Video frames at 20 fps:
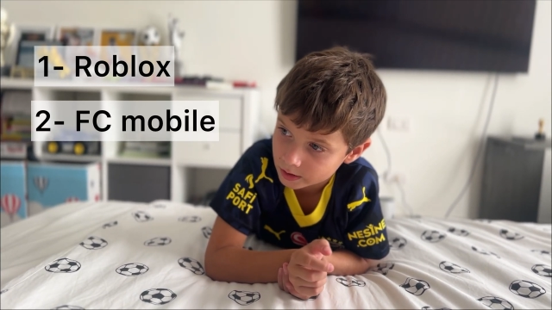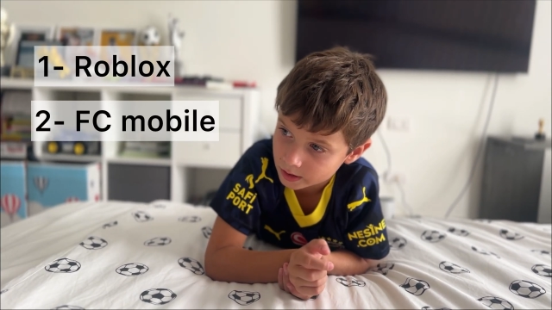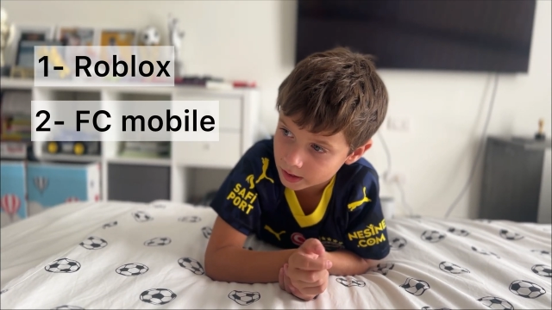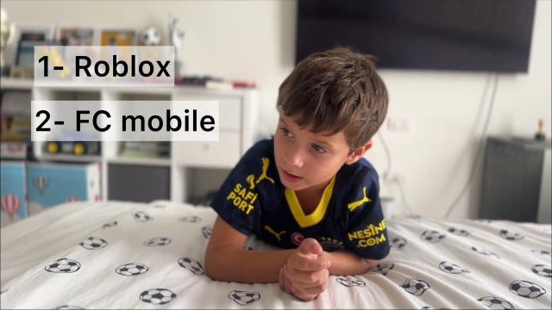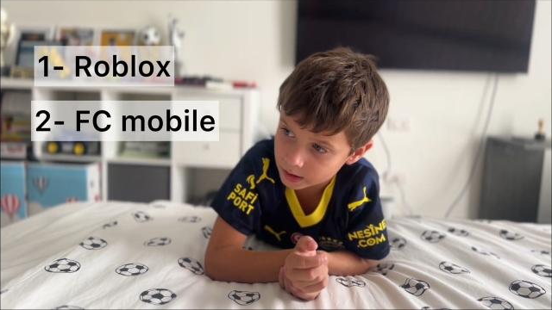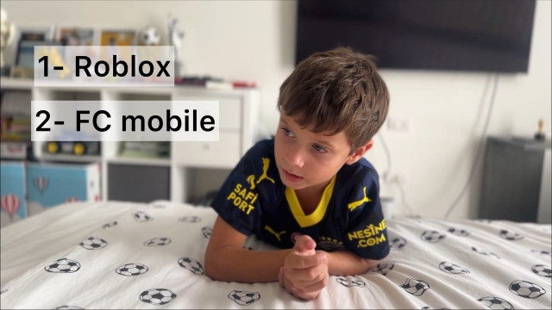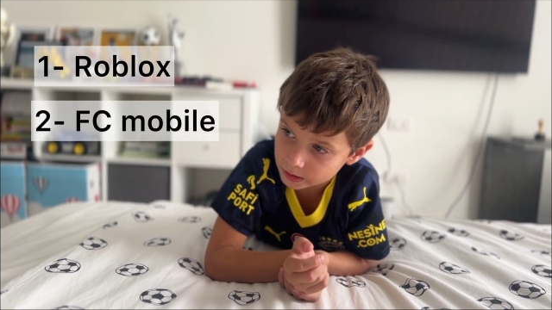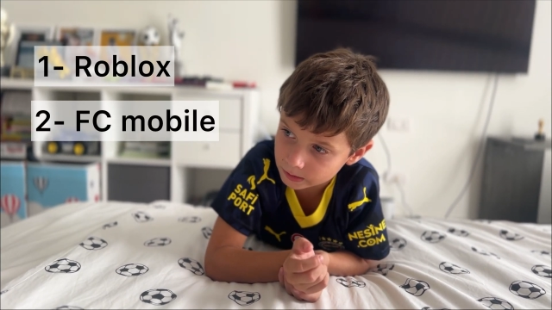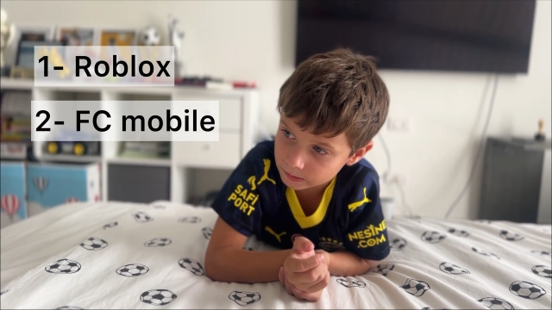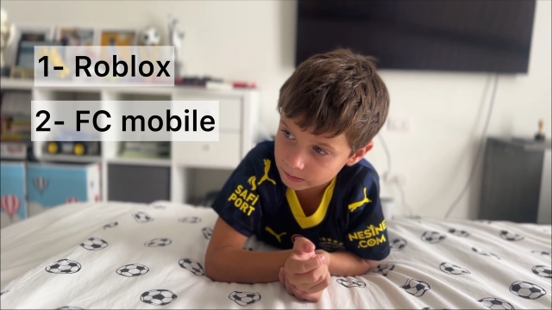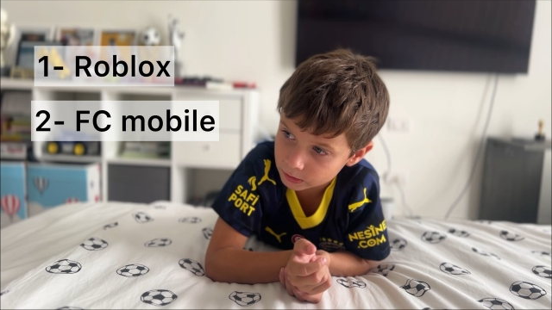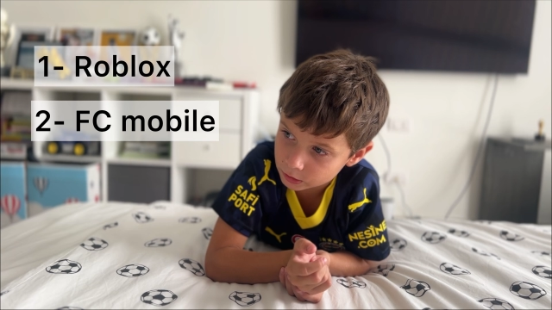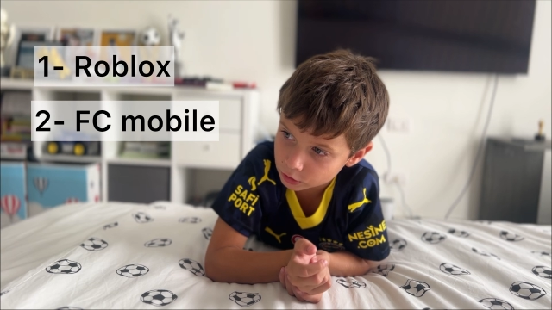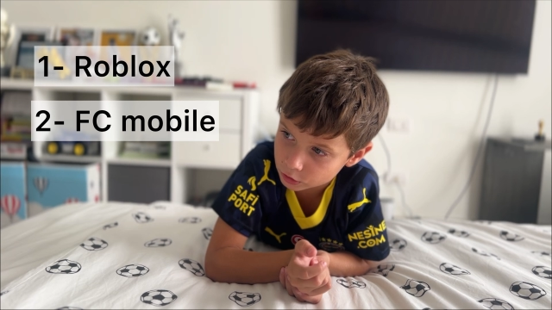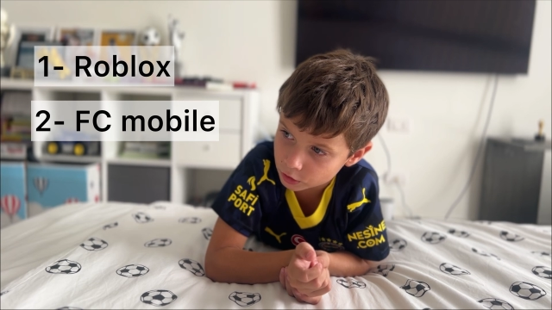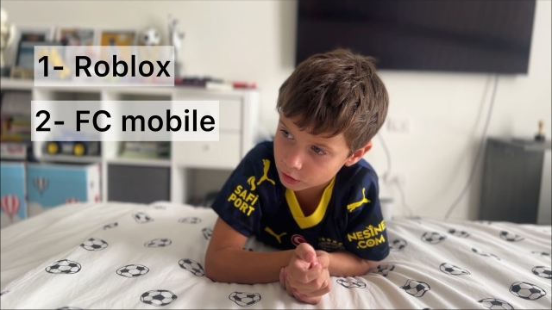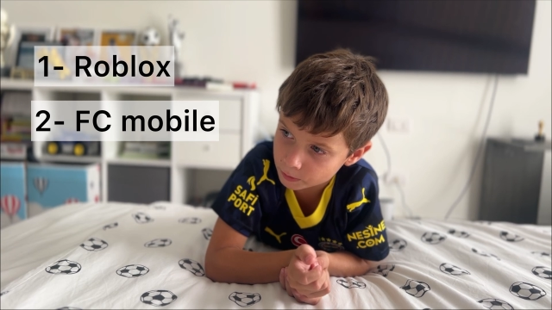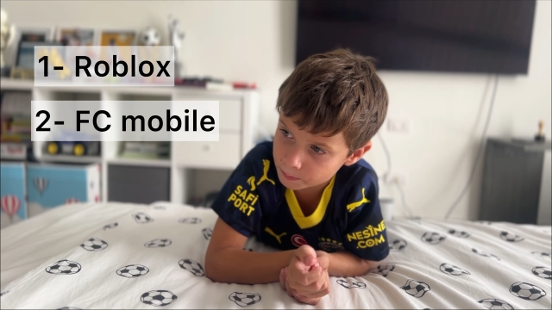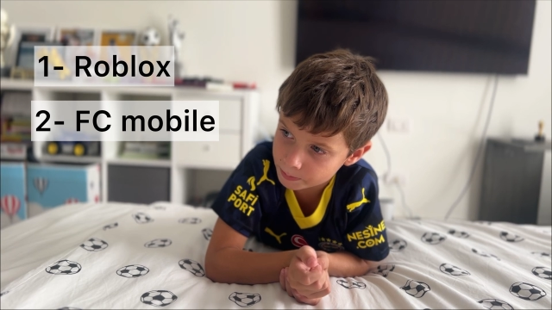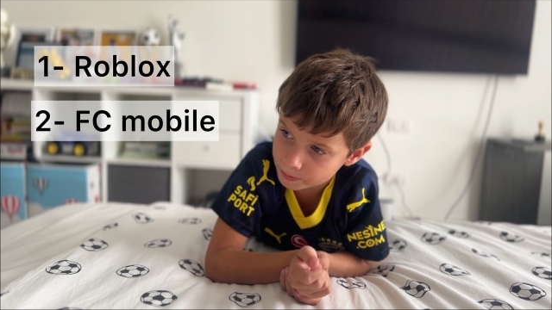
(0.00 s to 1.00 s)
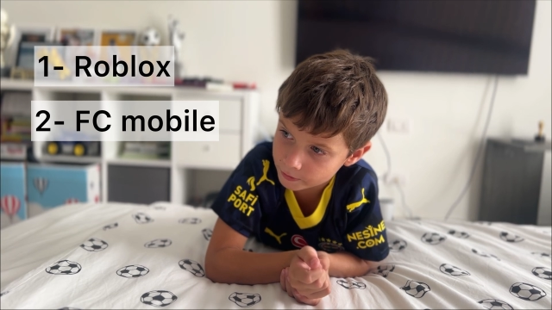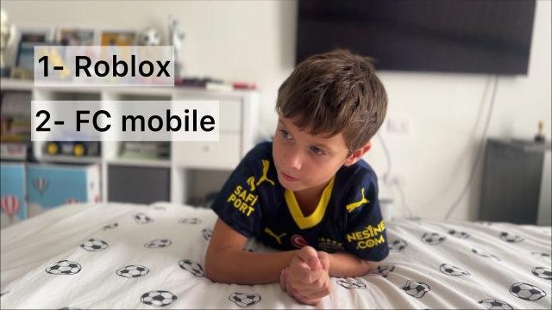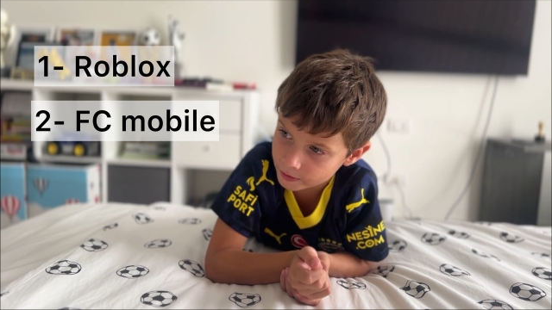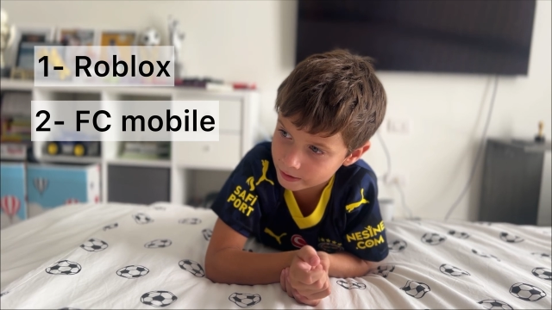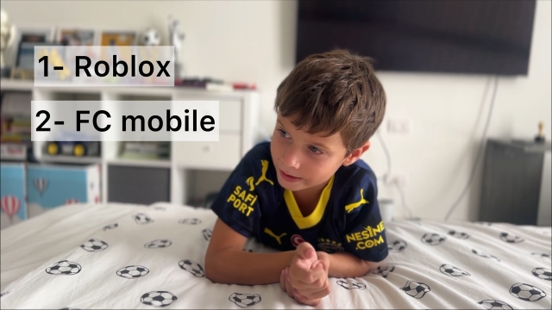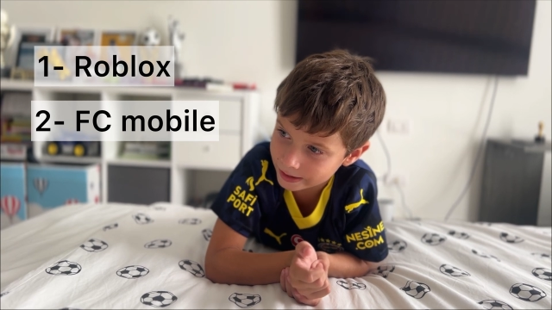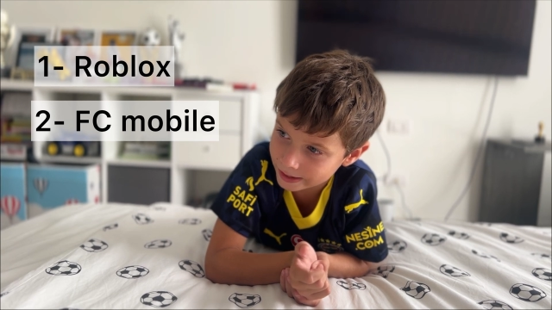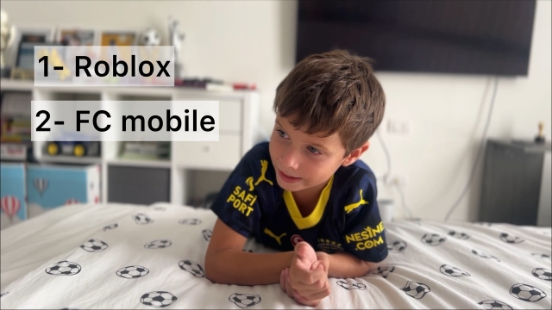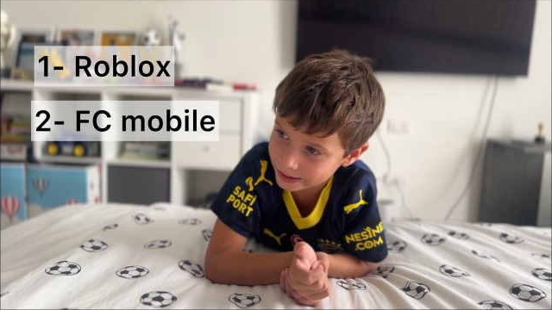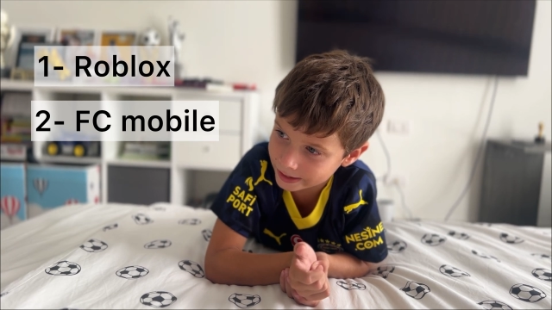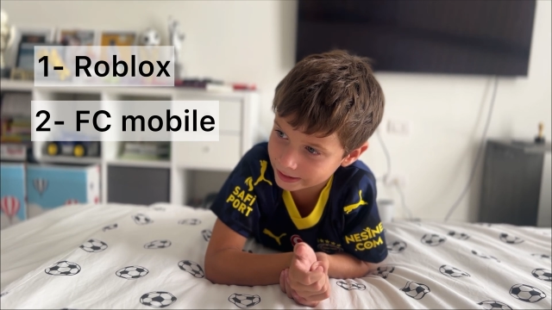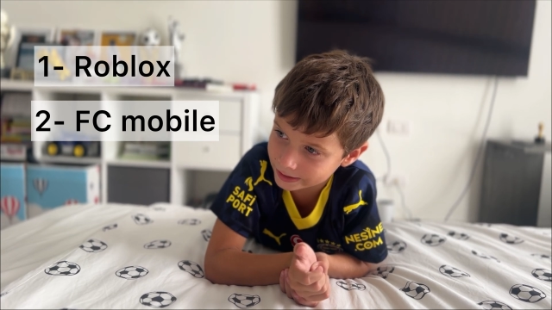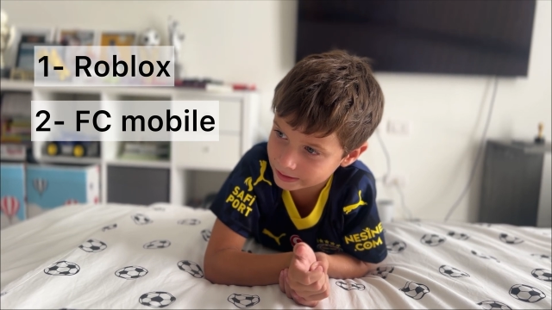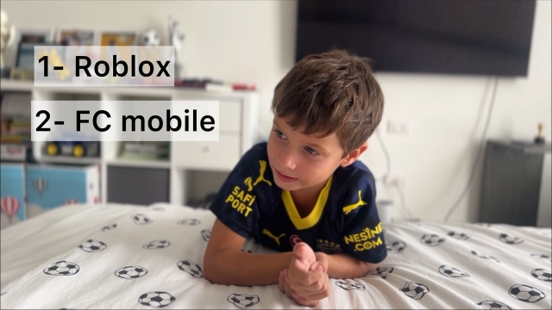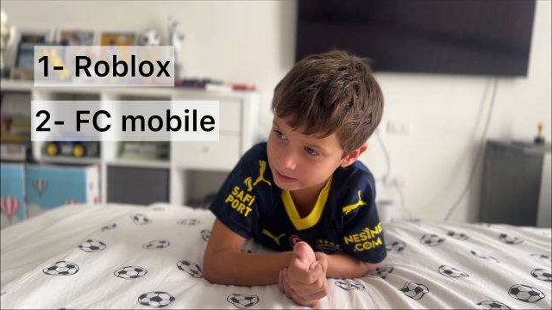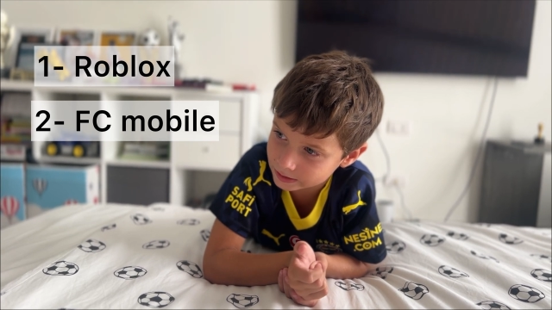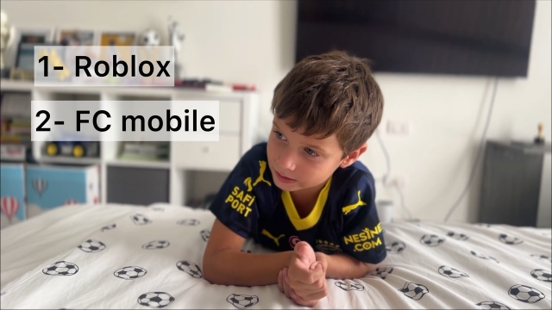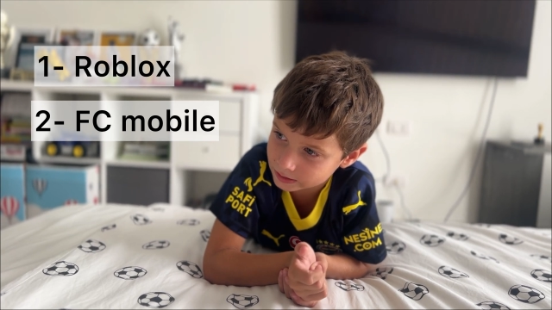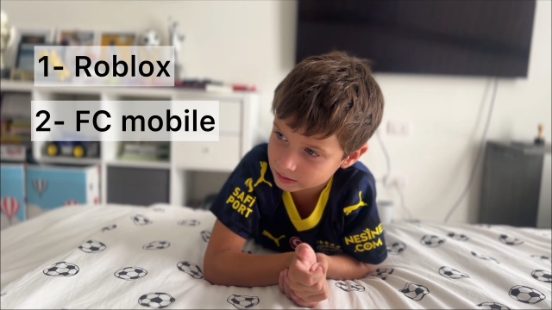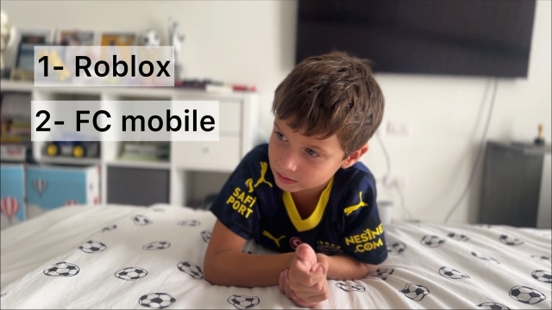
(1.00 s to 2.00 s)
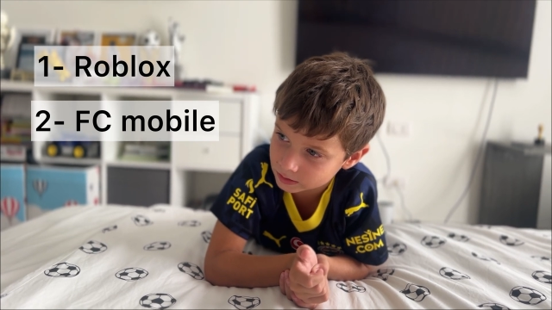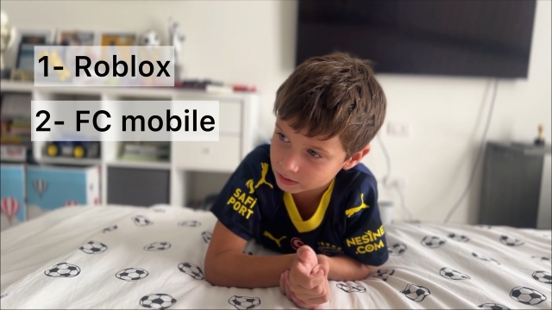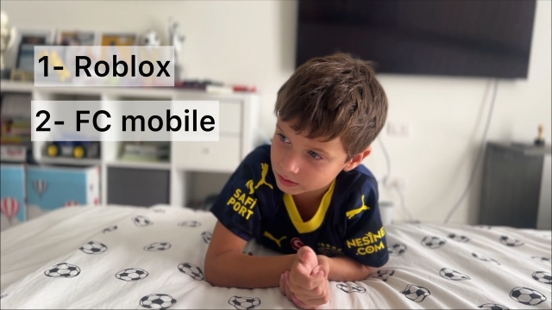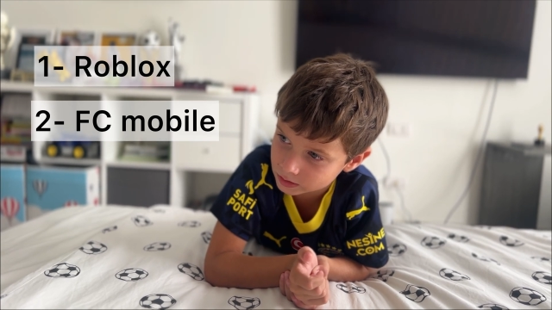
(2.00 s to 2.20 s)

And third place